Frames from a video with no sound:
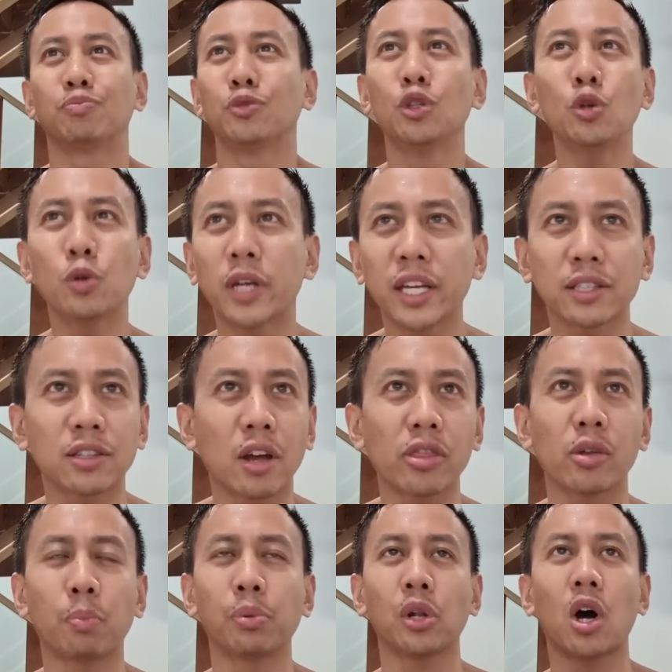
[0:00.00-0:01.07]
New Kids on
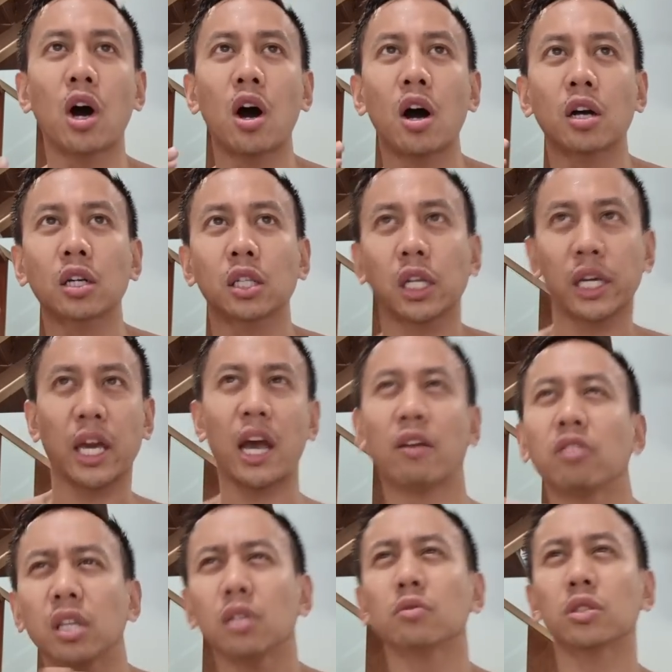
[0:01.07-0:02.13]
the Block. Like
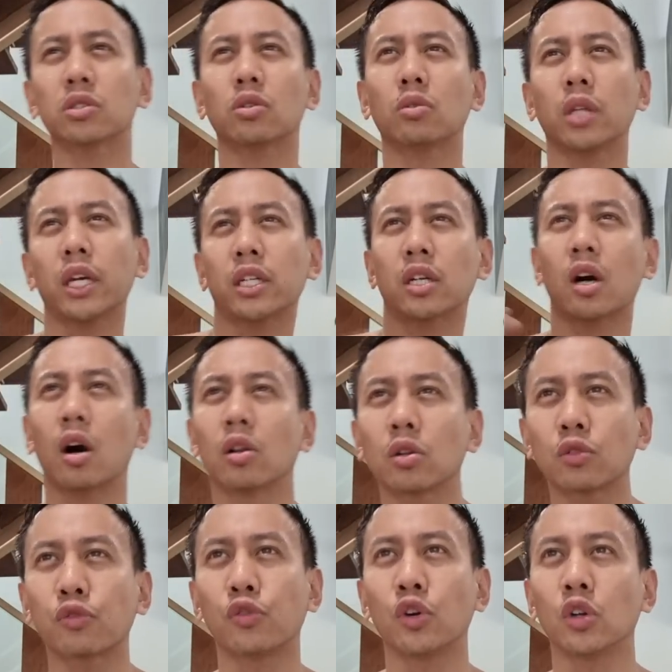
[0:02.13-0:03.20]
everything was so like
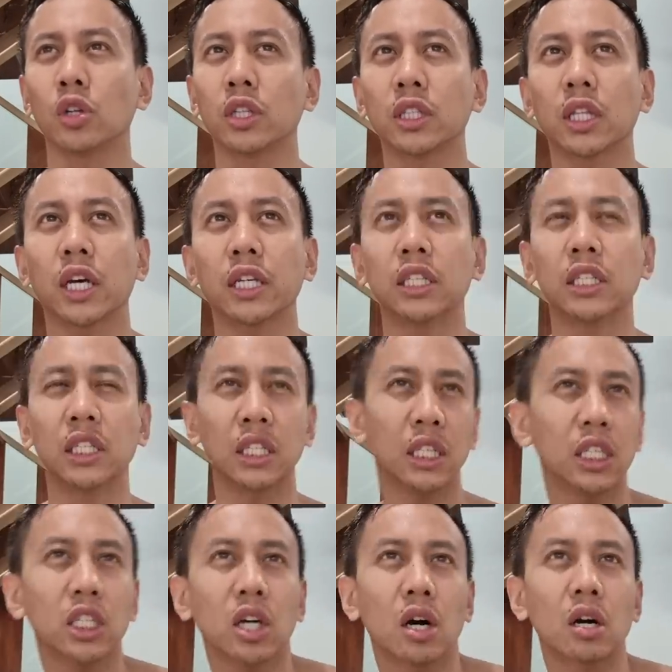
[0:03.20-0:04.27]
colorful and like
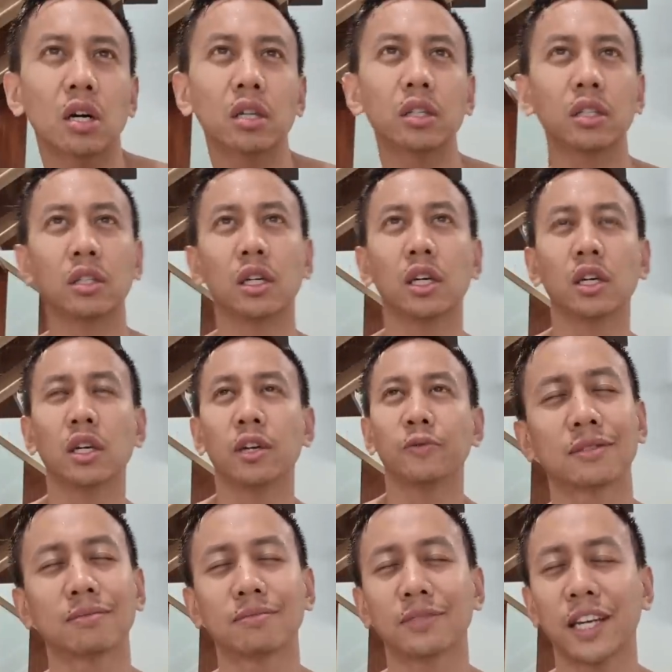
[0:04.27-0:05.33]
neon and
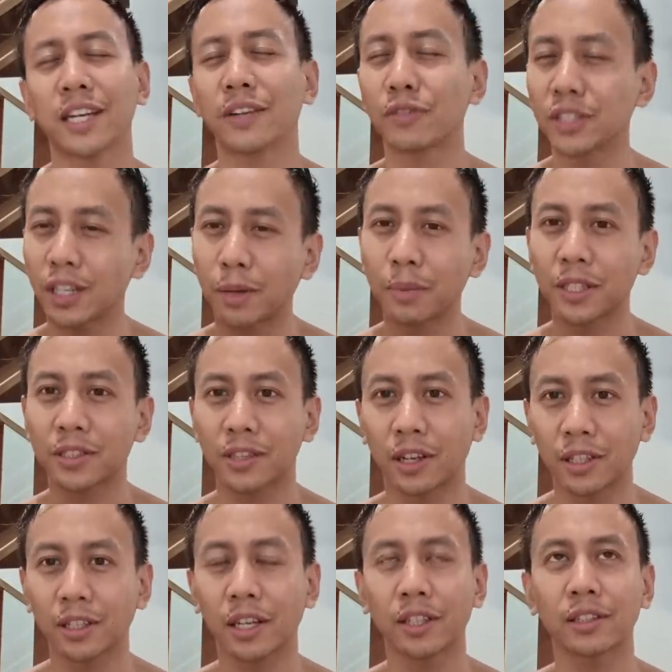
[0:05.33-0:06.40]
and every time it's
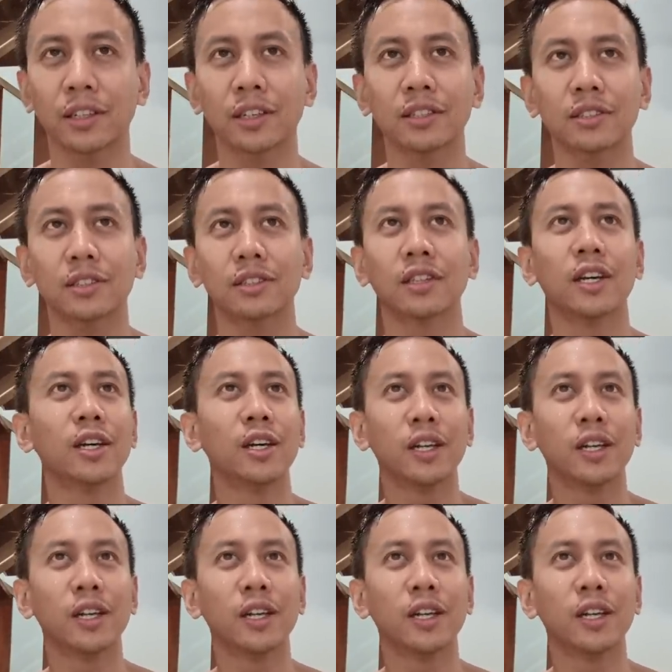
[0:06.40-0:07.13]
sunny like this,